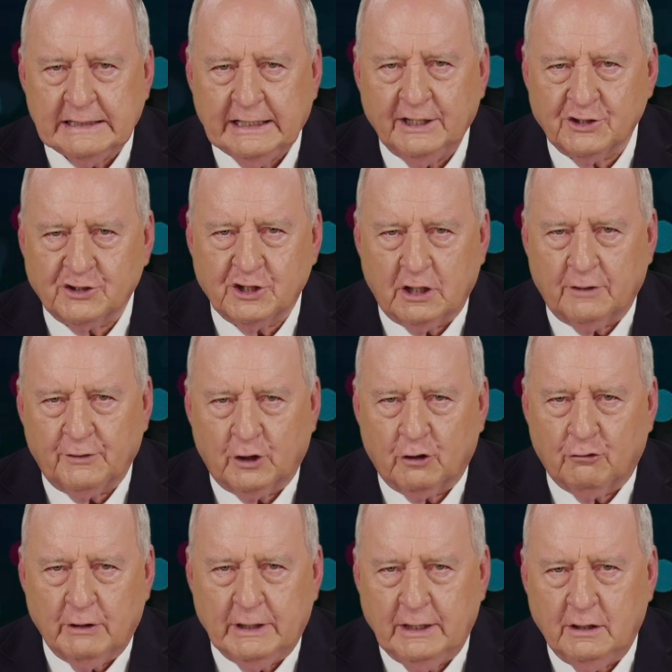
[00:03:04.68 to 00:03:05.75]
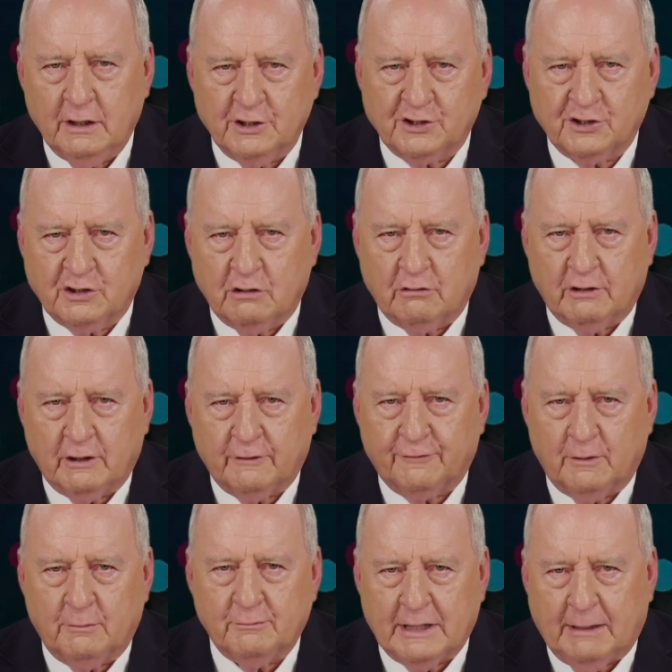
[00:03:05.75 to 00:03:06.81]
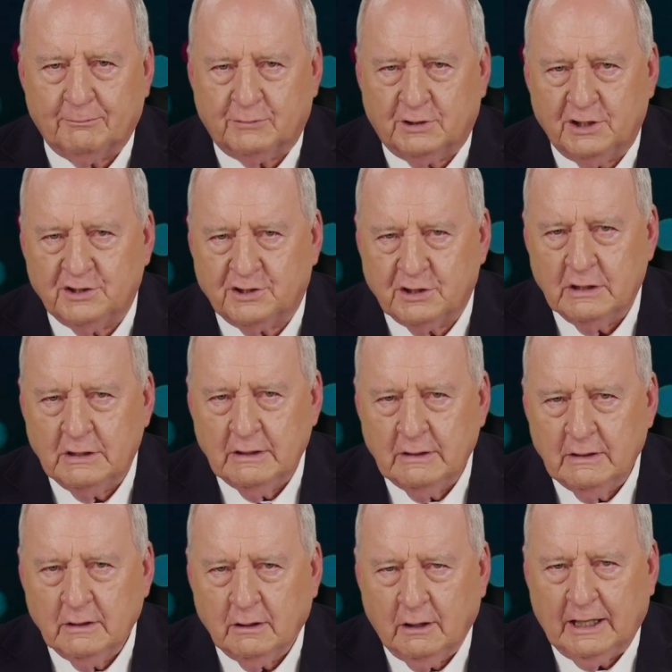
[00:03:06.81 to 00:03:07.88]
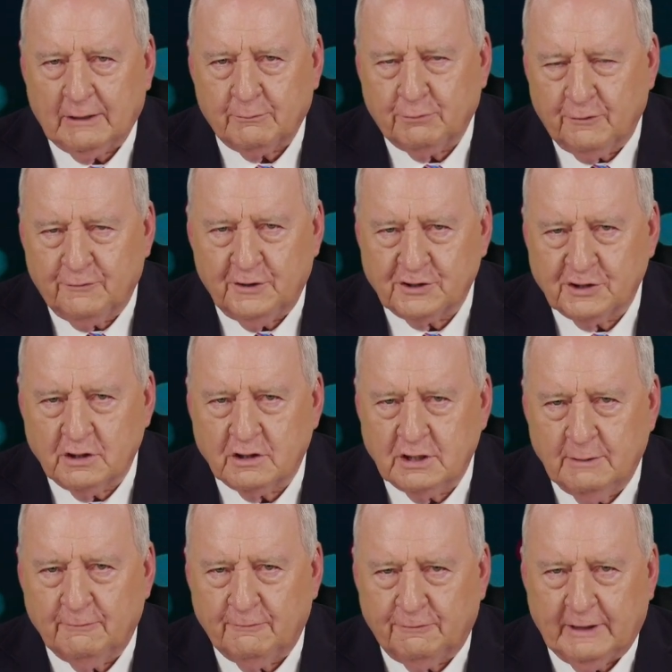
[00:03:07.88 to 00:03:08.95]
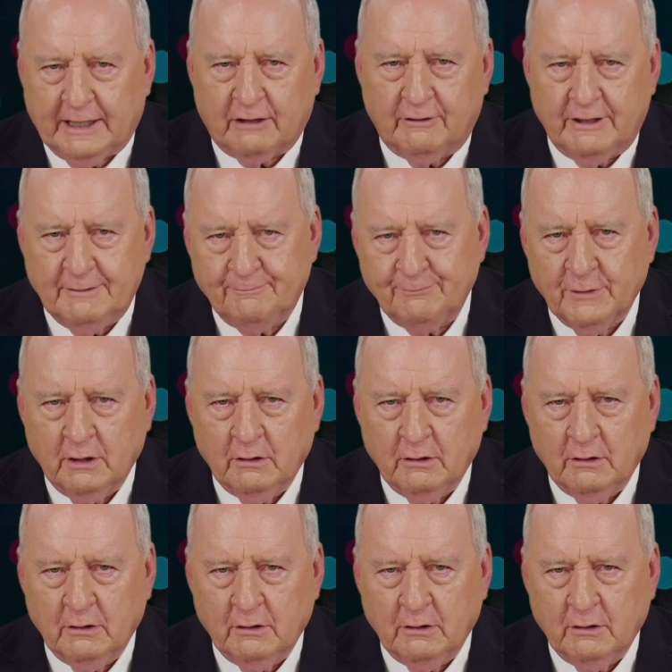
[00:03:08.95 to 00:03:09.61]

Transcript: instead of the green hysteria from numpties like Professor Tim Flannery,